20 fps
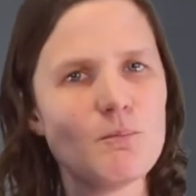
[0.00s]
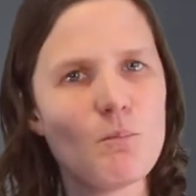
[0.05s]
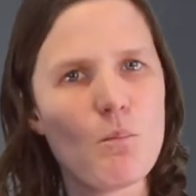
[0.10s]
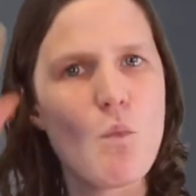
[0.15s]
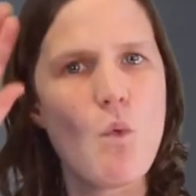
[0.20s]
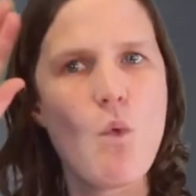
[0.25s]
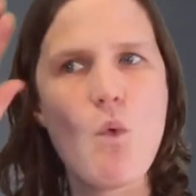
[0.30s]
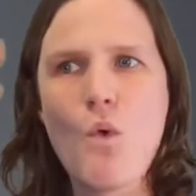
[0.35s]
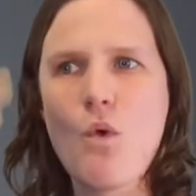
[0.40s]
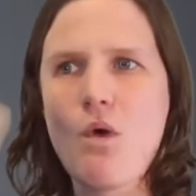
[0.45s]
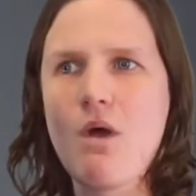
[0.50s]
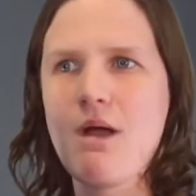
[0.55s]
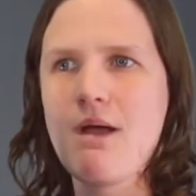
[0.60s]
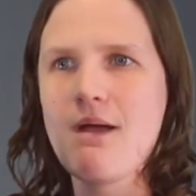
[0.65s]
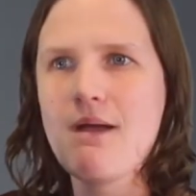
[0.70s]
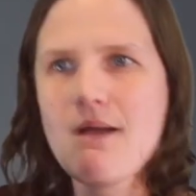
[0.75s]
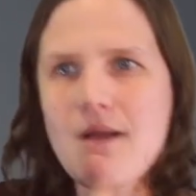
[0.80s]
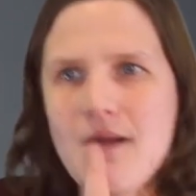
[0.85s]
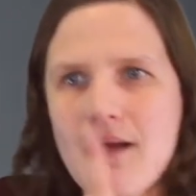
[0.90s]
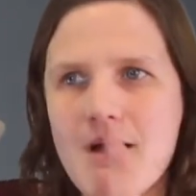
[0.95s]
And in
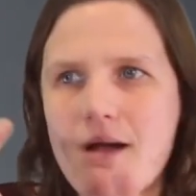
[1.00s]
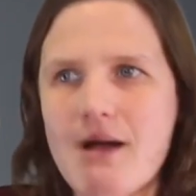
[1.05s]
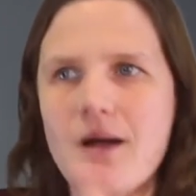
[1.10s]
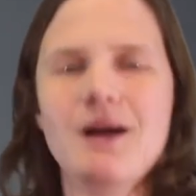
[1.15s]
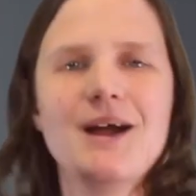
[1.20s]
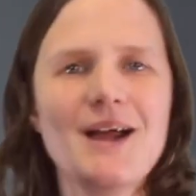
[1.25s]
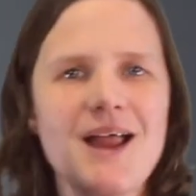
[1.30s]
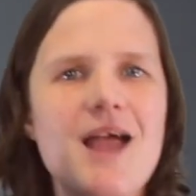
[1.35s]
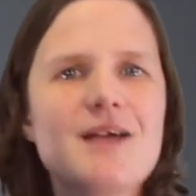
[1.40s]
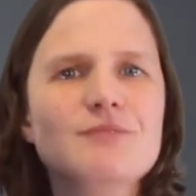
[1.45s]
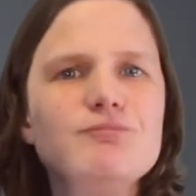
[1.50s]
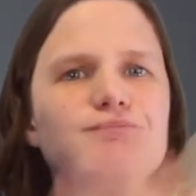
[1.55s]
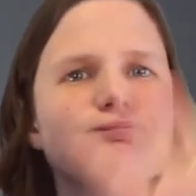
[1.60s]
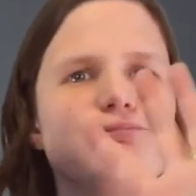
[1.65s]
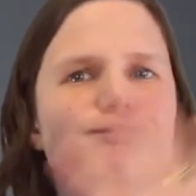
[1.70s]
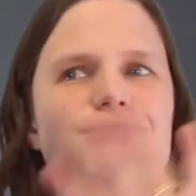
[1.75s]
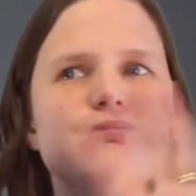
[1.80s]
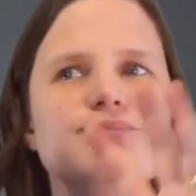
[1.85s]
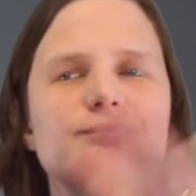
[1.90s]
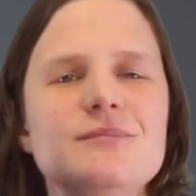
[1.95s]
Africa, people are more
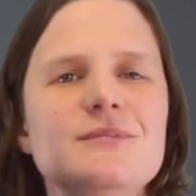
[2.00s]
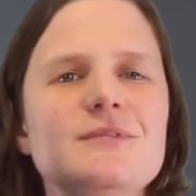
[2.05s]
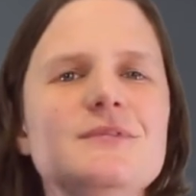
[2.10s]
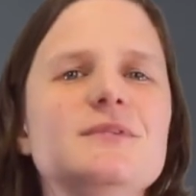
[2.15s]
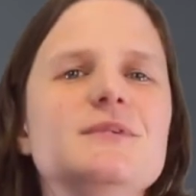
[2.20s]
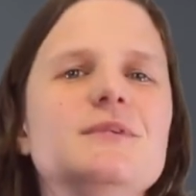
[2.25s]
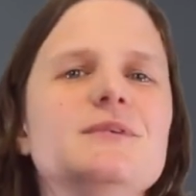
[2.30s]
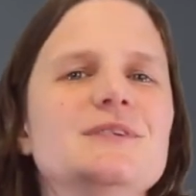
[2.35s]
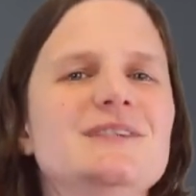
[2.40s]
used to